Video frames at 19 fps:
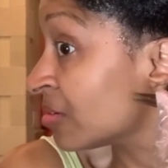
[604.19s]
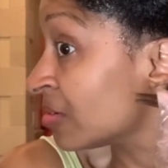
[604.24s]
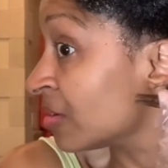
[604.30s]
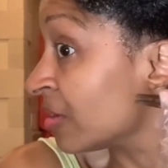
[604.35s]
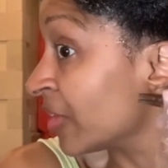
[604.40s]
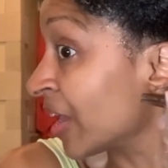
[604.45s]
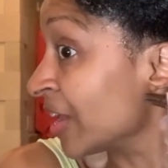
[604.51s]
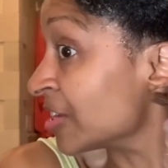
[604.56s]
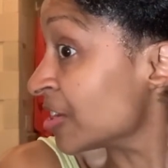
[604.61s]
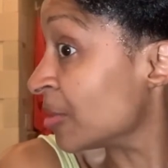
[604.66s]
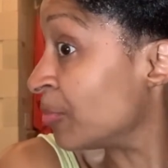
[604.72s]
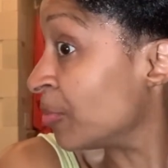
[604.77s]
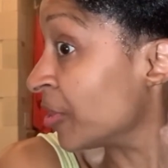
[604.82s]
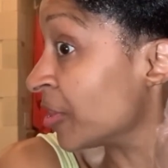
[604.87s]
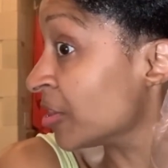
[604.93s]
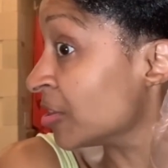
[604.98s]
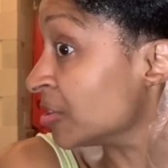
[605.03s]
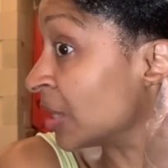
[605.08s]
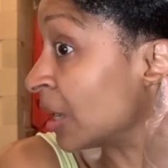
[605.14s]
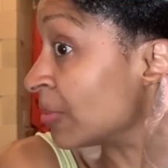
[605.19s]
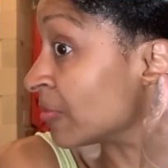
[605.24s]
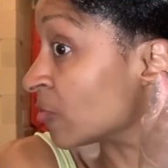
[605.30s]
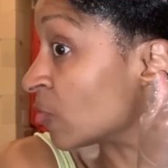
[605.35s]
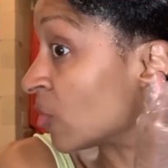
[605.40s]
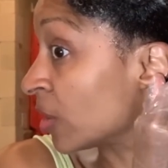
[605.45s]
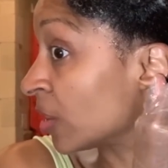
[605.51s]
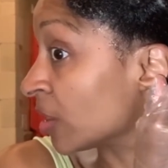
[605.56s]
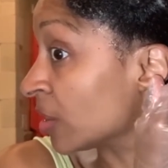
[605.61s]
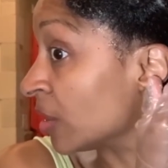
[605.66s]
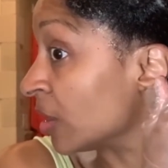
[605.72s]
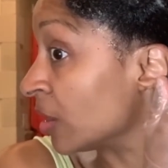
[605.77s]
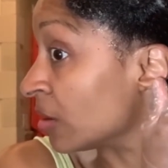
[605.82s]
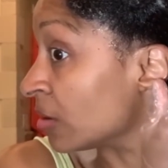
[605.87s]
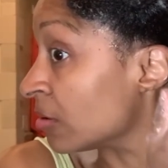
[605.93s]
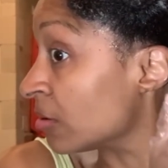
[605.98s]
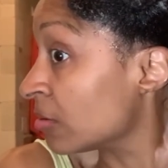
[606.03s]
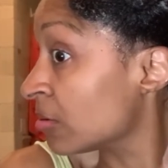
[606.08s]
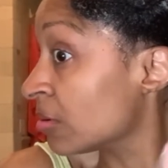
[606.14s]
I think I did a pretty good job of coiling the
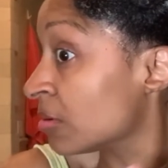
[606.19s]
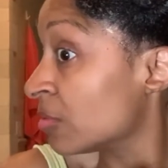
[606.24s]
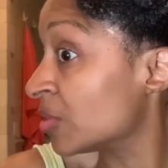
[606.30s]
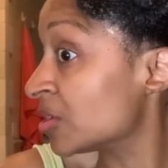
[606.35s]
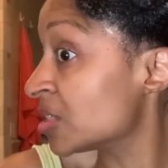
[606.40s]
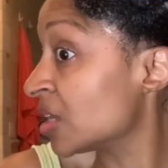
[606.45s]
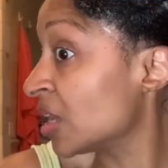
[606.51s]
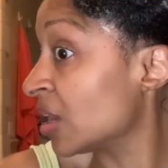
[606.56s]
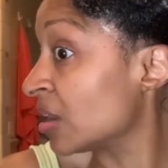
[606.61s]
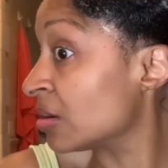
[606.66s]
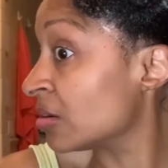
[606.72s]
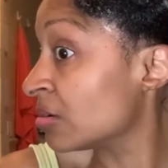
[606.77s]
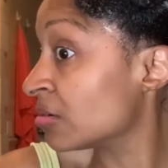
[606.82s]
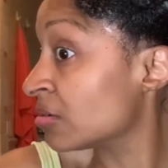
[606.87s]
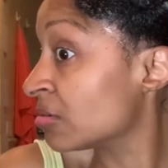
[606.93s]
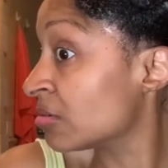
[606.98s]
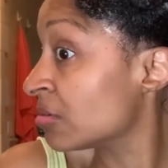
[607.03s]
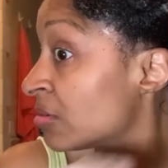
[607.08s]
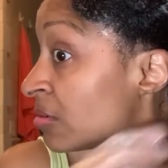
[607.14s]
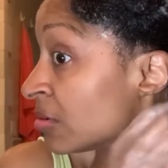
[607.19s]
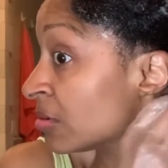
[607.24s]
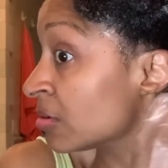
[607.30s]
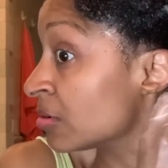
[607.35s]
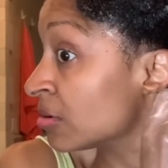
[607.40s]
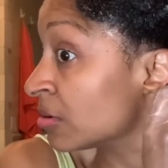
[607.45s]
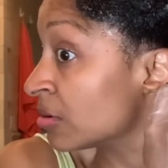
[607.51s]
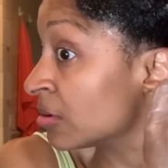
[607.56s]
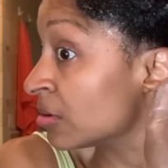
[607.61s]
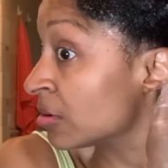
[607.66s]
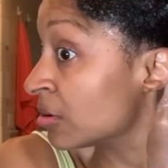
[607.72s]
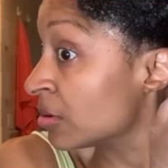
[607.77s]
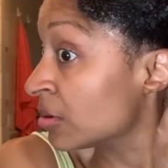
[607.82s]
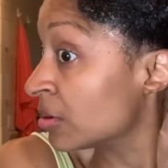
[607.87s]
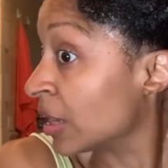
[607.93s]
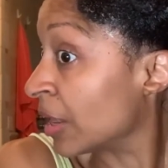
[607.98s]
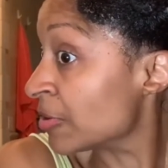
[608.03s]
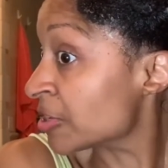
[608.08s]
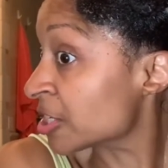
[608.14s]
end. Where's the end?
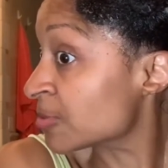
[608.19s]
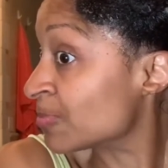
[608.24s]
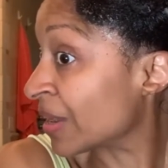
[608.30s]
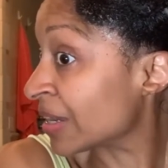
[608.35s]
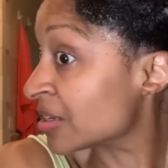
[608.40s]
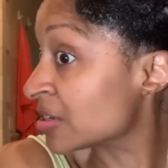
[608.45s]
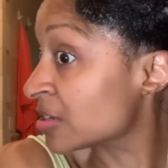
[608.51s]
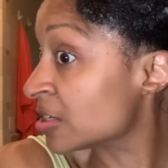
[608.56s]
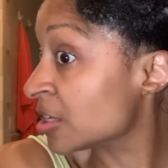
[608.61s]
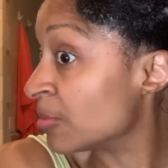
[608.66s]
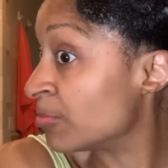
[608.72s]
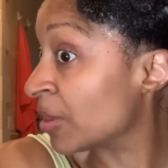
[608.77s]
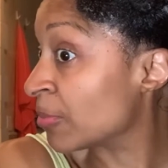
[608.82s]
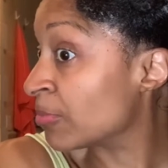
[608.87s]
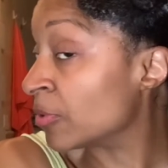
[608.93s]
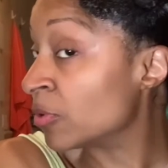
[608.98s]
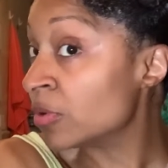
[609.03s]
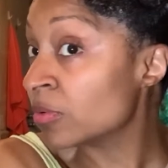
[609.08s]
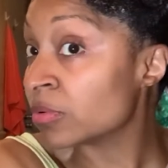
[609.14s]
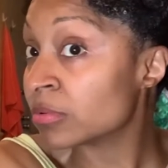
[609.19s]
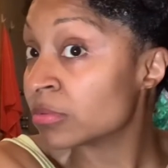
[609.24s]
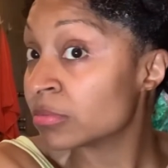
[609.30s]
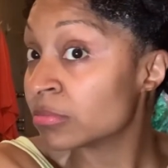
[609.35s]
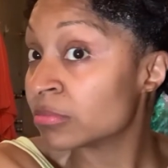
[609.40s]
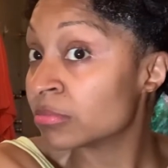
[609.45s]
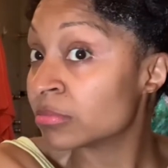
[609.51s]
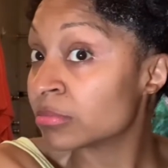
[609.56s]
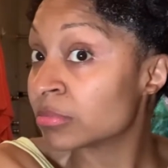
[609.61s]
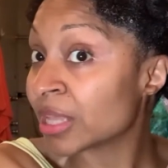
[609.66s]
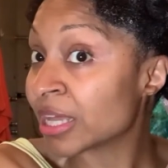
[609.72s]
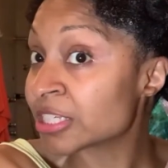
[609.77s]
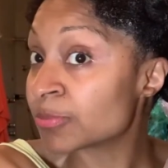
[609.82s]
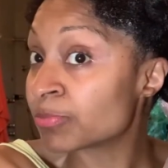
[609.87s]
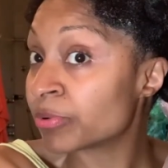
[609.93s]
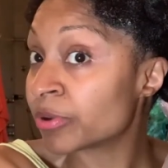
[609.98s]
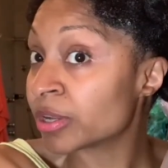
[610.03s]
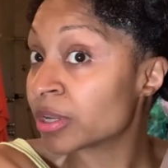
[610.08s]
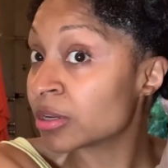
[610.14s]
I was expecting to see a big, ooh, that's a
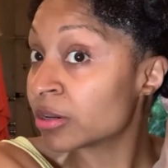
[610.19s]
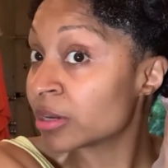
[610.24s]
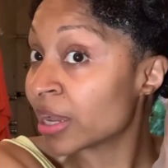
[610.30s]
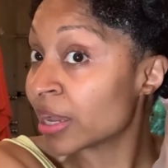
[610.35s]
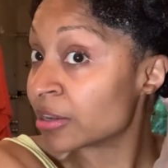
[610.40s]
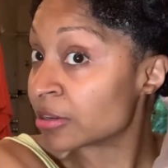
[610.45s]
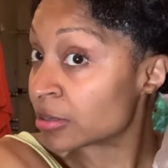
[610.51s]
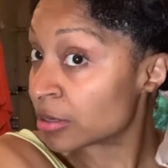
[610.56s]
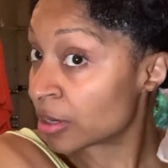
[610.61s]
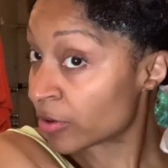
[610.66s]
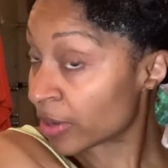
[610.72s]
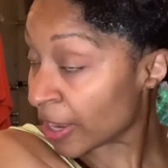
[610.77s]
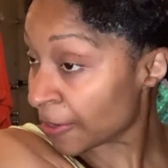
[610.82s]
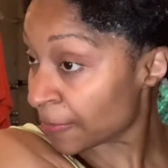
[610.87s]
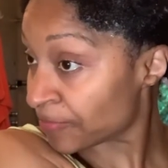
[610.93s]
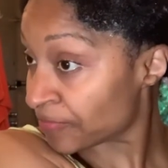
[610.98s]
pretty good end. Okay.